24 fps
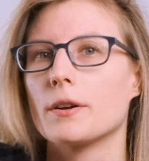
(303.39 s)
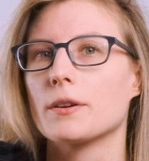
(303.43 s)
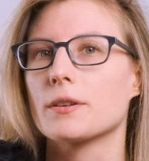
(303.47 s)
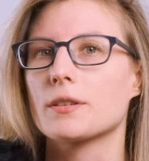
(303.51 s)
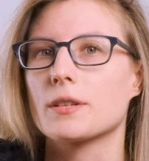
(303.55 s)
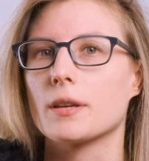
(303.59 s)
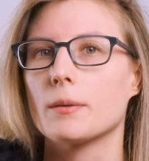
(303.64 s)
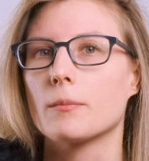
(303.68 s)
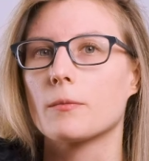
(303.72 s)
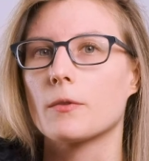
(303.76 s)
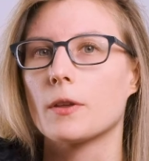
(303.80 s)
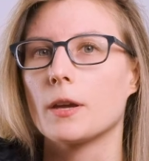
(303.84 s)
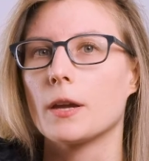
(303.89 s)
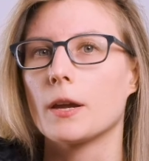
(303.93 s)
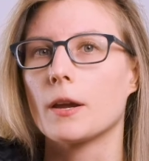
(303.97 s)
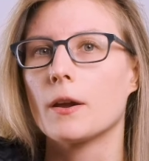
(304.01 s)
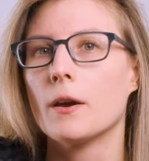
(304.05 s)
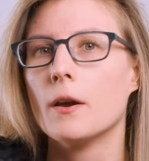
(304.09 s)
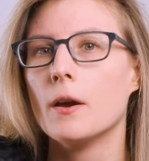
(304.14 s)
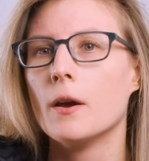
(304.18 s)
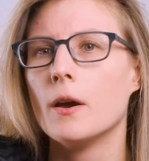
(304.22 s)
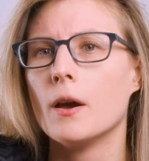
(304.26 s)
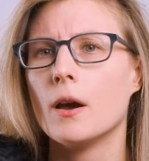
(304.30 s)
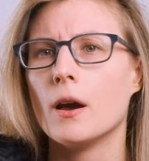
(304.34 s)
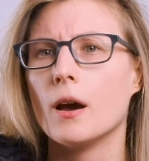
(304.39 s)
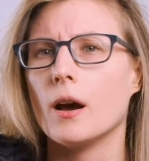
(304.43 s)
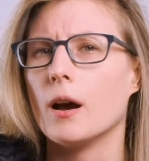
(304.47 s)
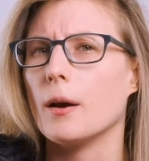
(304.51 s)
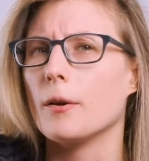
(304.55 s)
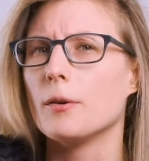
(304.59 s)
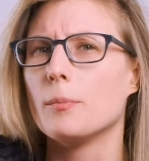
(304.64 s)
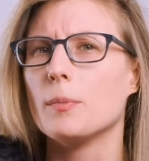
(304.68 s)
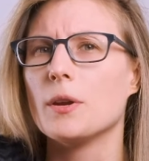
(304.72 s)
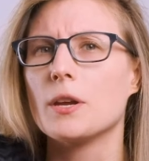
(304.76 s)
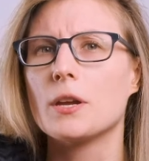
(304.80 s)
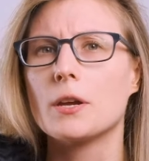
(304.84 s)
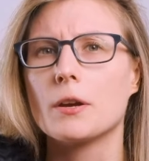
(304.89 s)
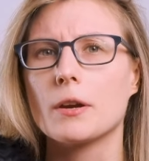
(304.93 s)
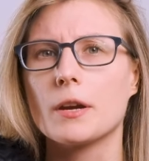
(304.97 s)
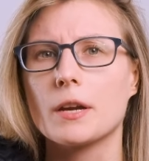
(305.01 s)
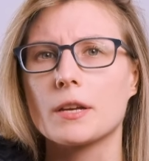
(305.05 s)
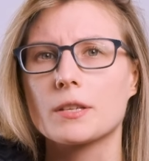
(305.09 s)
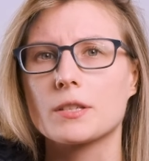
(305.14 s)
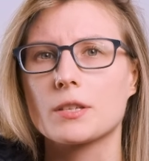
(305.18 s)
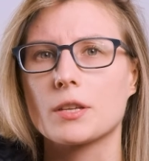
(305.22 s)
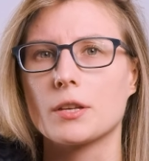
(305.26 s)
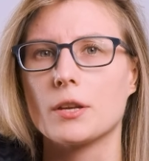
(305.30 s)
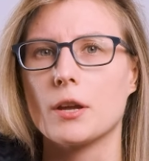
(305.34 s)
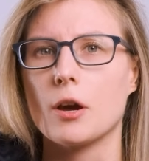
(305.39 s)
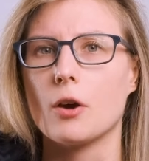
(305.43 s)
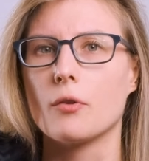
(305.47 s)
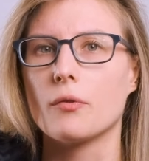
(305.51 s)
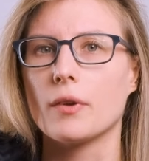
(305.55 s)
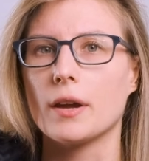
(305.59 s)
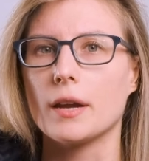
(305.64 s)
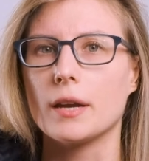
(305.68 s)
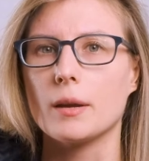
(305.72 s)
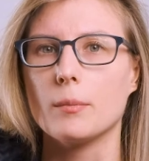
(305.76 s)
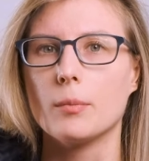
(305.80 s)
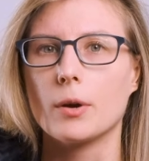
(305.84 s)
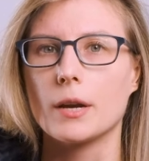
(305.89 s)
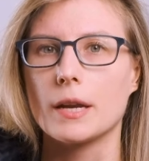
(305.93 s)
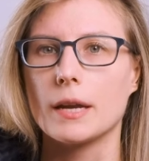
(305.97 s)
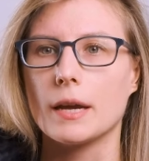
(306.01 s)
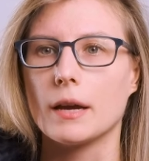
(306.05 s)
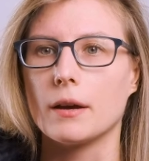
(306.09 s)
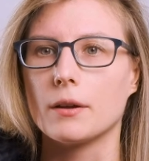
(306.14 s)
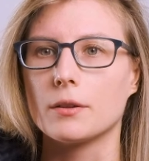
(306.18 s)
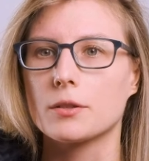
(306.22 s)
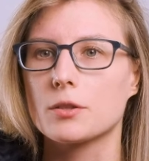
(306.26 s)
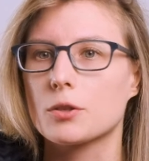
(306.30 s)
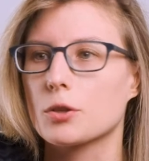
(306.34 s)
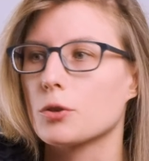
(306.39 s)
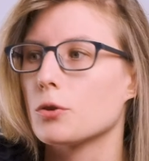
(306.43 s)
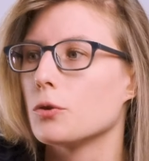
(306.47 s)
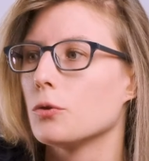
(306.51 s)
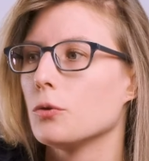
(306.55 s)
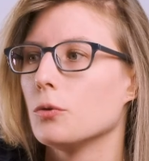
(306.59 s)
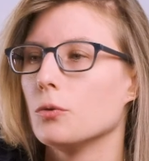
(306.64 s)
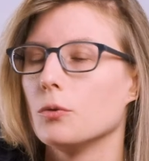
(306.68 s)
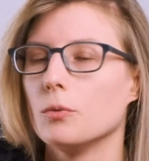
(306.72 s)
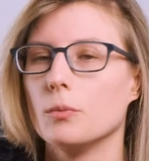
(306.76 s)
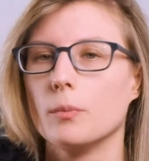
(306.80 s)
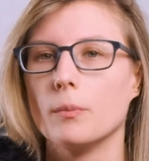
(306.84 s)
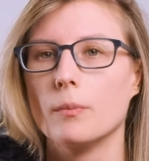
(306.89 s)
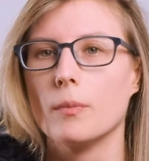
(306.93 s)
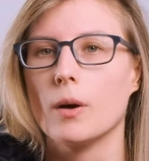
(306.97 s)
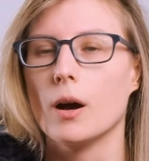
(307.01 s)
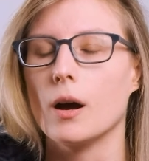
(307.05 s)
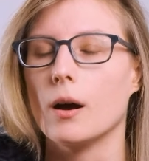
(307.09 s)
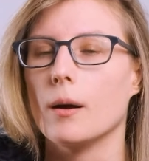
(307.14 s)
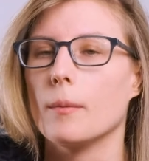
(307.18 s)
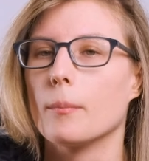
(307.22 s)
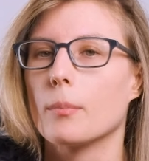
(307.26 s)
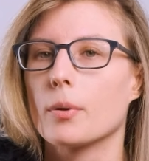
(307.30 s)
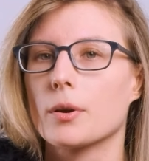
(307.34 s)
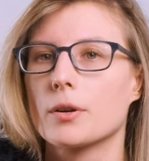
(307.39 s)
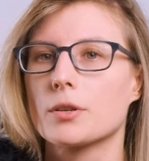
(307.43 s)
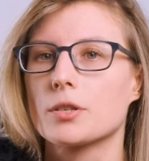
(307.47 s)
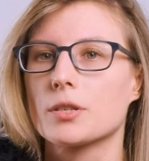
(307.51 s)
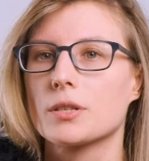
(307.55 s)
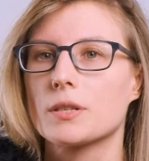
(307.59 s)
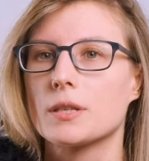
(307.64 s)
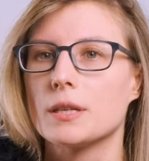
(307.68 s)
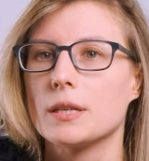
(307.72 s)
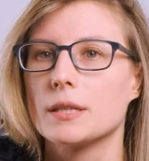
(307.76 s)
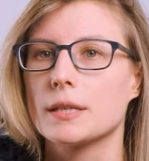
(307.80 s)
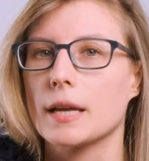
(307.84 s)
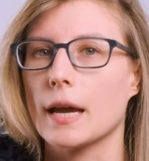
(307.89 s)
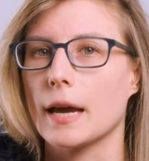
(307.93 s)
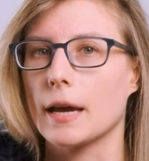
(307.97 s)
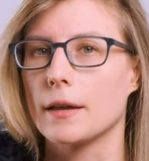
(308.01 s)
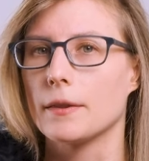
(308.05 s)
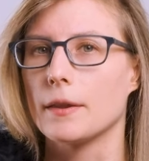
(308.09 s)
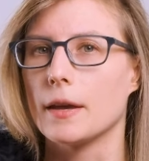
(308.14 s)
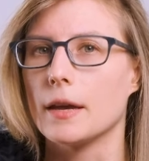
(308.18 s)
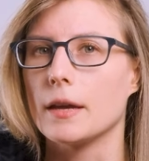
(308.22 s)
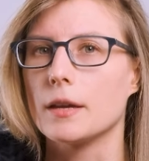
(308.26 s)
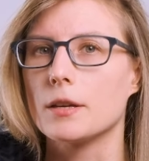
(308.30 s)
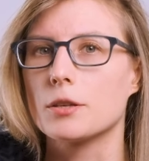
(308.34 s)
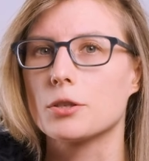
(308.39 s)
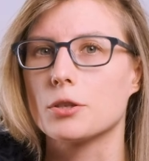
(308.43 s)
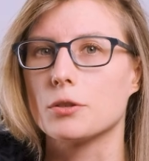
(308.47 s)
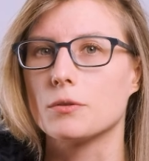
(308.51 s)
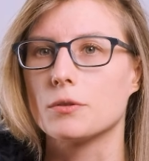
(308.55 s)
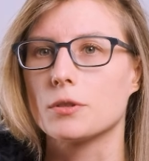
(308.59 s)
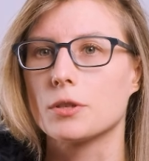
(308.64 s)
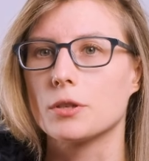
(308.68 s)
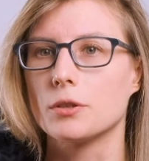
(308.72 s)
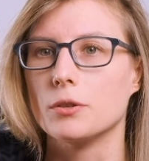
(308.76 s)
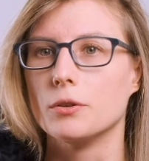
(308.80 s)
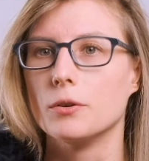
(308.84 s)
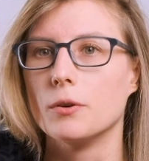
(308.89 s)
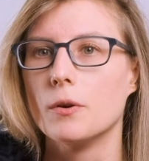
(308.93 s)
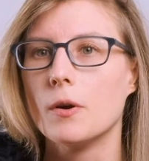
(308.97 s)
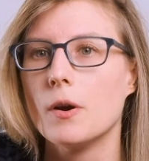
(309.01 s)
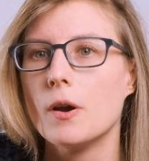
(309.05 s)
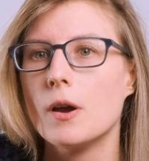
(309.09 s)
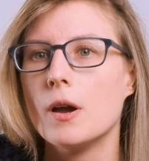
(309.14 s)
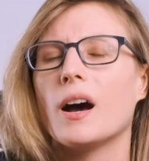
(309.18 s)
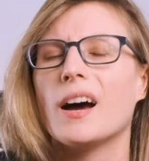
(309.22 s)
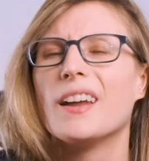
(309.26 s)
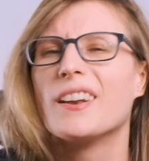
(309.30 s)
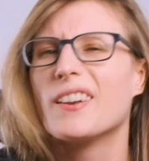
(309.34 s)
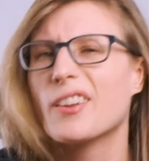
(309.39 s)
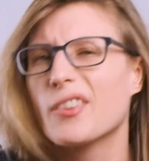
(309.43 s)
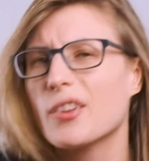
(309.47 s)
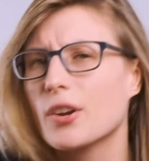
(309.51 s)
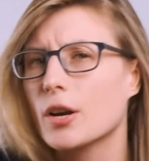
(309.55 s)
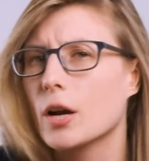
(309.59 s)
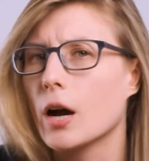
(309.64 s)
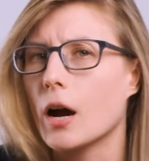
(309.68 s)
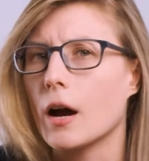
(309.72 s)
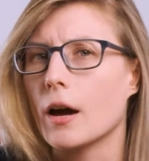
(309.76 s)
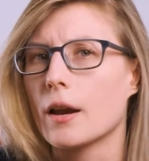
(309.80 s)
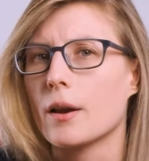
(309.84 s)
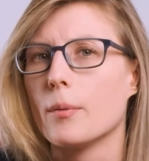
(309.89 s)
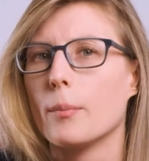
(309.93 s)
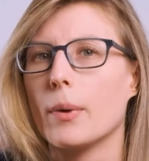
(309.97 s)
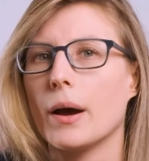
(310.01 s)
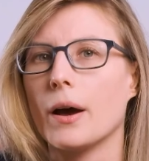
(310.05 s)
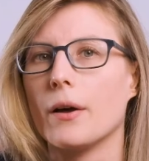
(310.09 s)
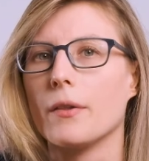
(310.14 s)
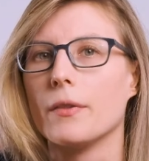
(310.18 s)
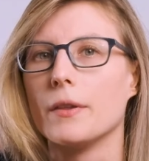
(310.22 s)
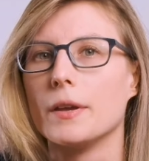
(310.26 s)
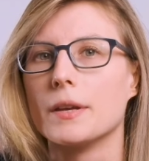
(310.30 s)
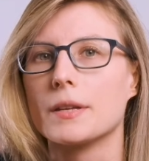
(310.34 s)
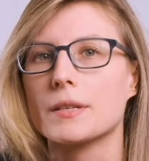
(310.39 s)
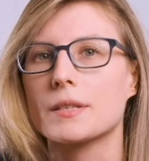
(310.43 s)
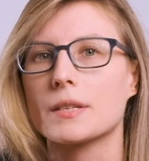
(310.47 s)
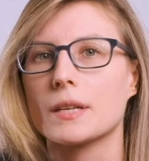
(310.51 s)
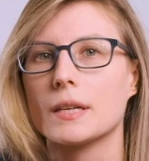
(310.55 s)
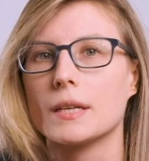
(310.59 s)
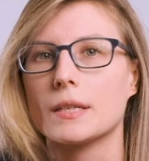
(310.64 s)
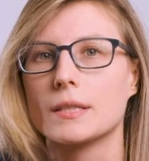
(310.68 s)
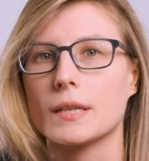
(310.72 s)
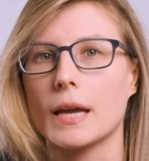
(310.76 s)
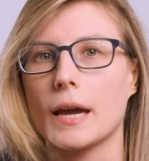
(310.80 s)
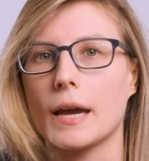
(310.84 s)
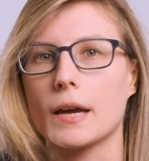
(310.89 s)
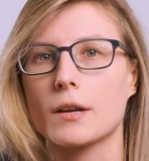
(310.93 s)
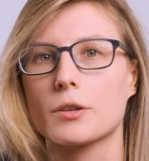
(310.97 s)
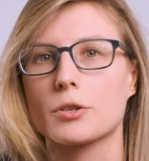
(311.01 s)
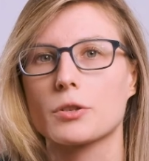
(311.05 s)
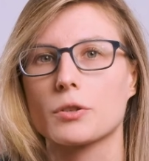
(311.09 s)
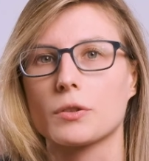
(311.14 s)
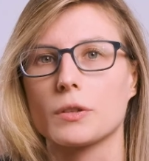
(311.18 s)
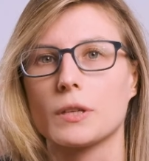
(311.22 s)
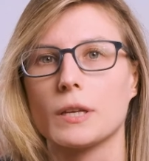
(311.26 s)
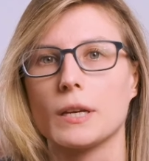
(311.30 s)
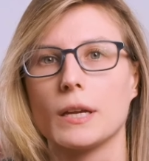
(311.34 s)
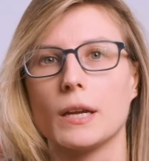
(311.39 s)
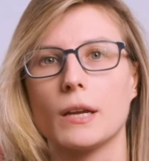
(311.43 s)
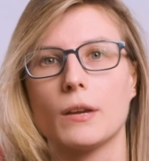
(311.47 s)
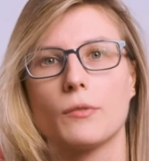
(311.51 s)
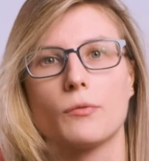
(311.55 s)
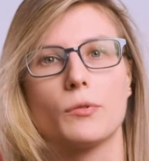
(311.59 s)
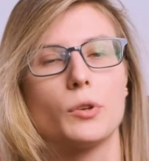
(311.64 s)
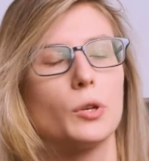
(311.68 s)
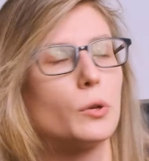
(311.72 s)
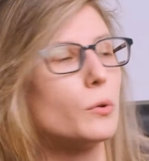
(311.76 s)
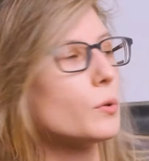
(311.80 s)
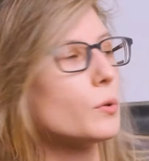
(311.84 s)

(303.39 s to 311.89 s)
or something. I'd be curious to know if anybody else who purchased these had that issue too. Another con about this is actually if you